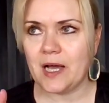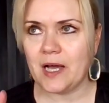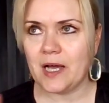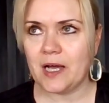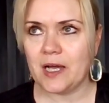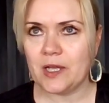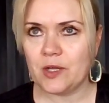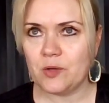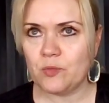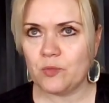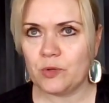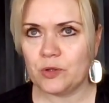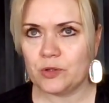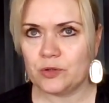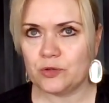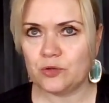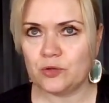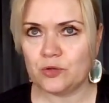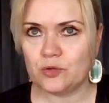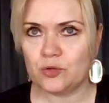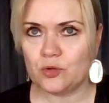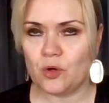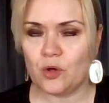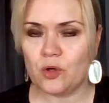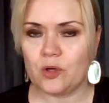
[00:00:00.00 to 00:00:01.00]
I
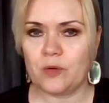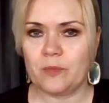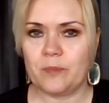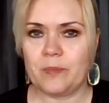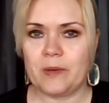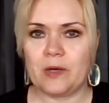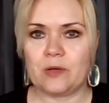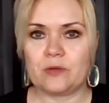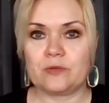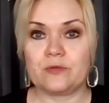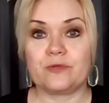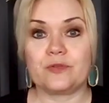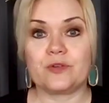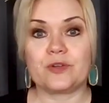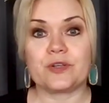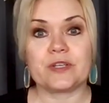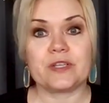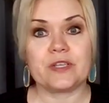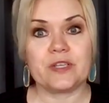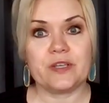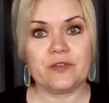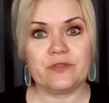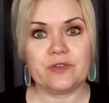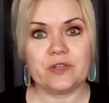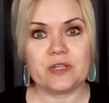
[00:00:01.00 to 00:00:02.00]
want to talk about
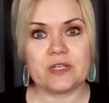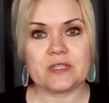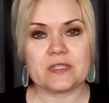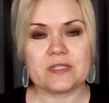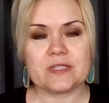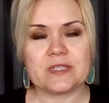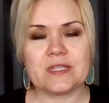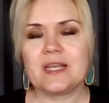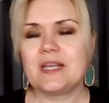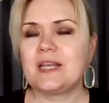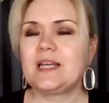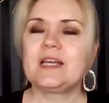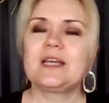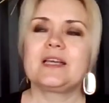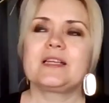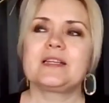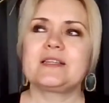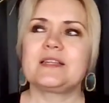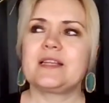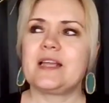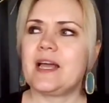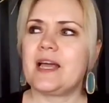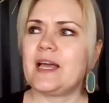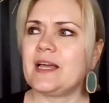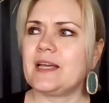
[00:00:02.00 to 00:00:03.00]
forgiveness
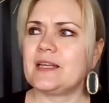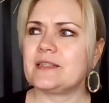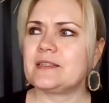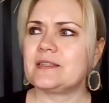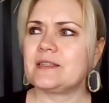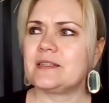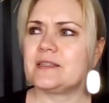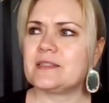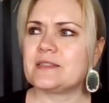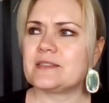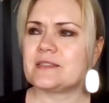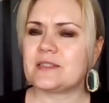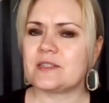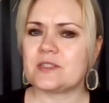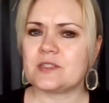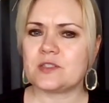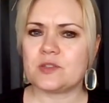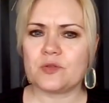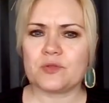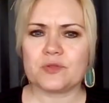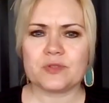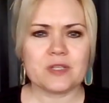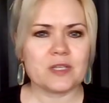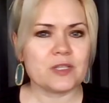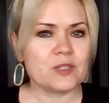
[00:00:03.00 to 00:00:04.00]
that is
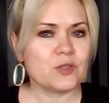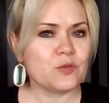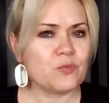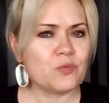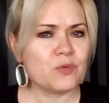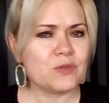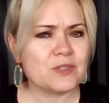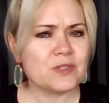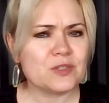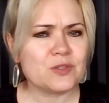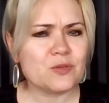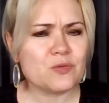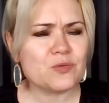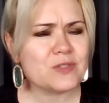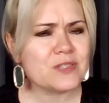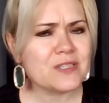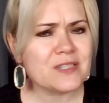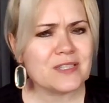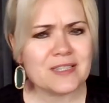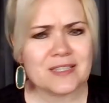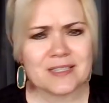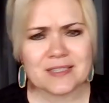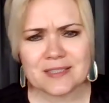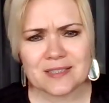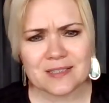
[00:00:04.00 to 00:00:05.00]
associated with those
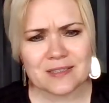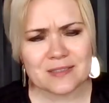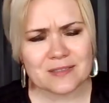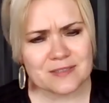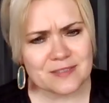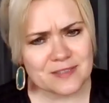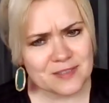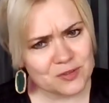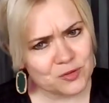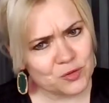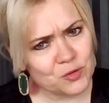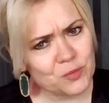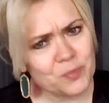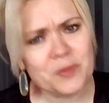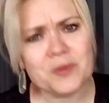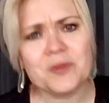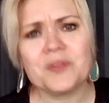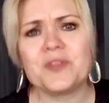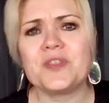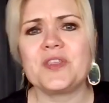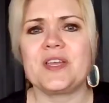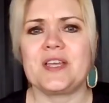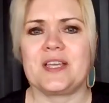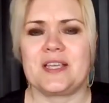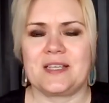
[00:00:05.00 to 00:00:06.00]
little
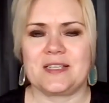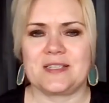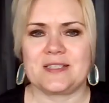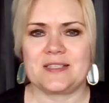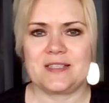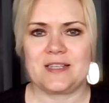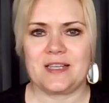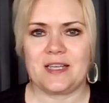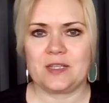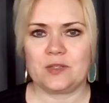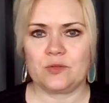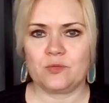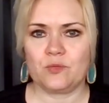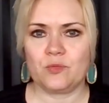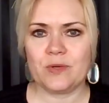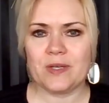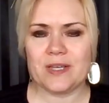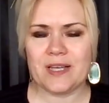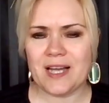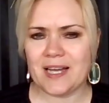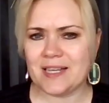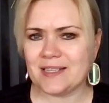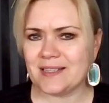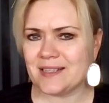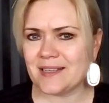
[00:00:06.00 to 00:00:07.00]
stupid things that
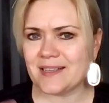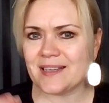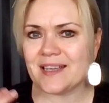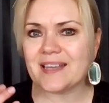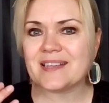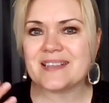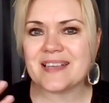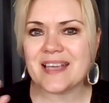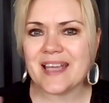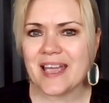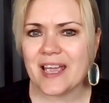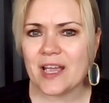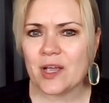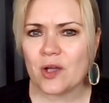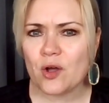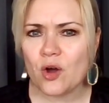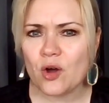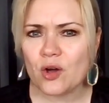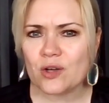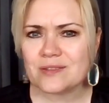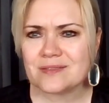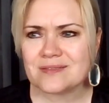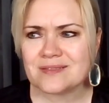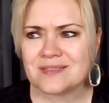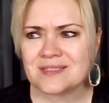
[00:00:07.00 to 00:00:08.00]
we kind of get hang
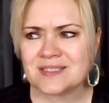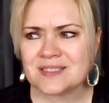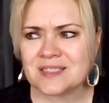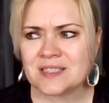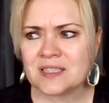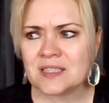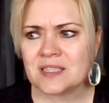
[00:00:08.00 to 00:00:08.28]
on